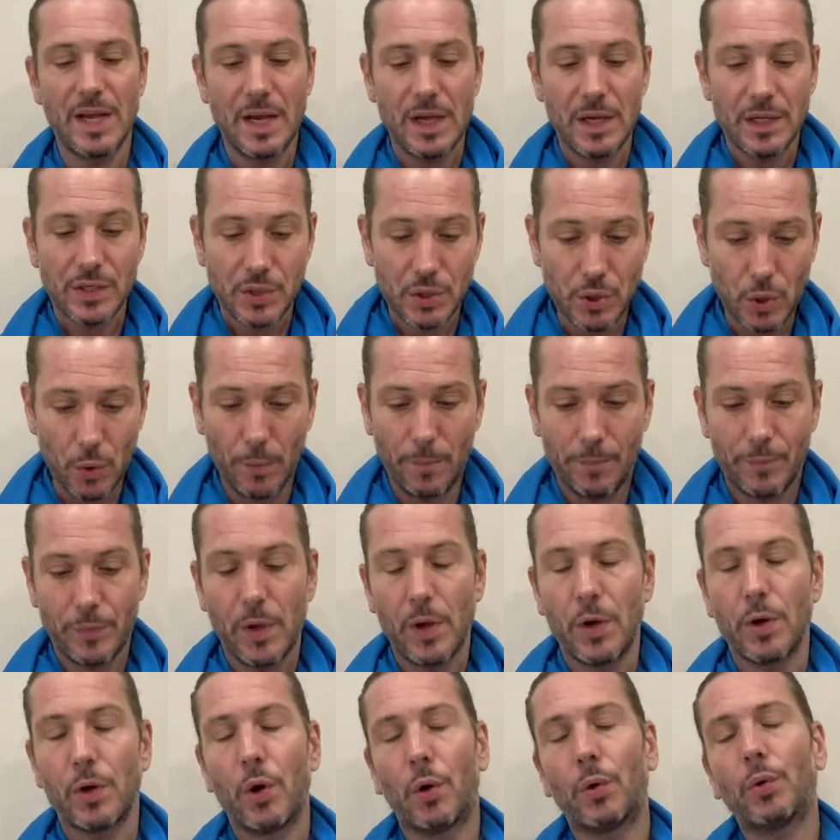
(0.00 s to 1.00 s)
So
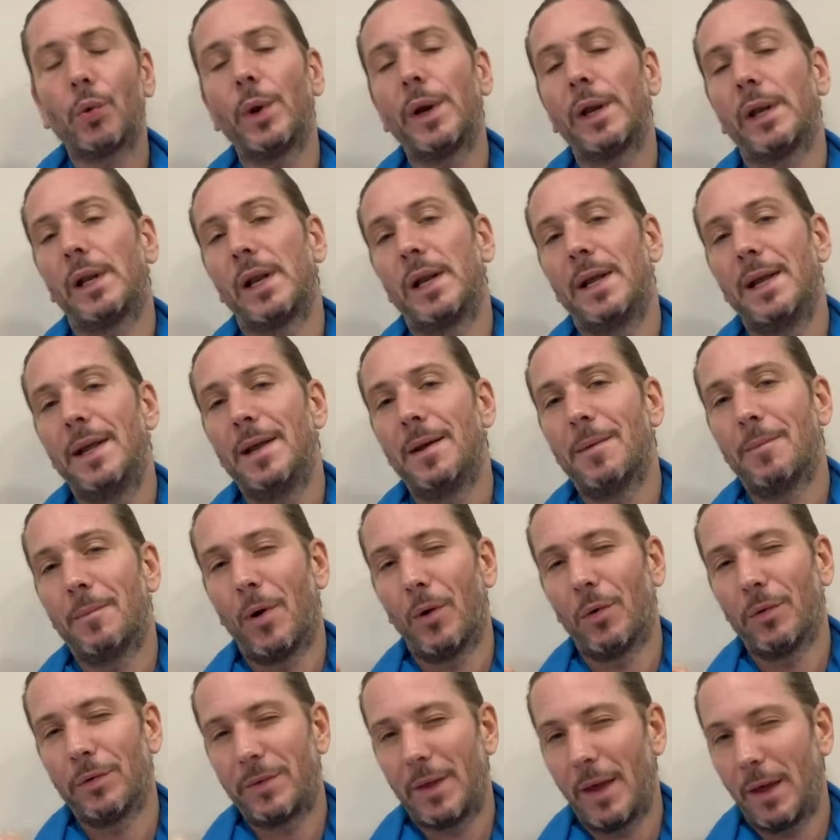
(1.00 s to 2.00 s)
concretely,
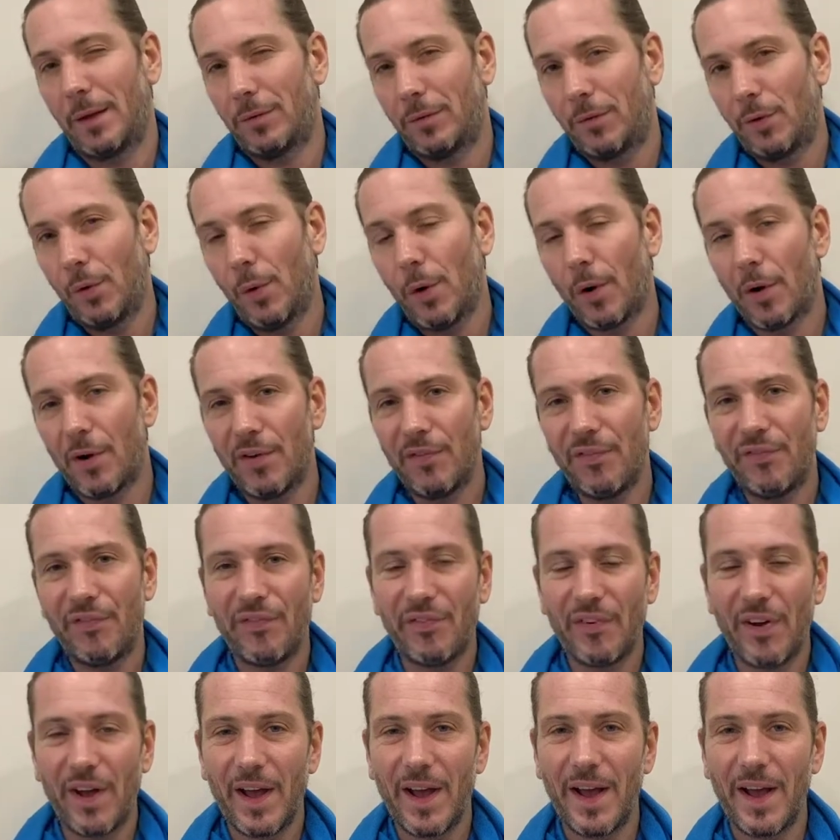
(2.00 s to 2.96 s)
more down to earth,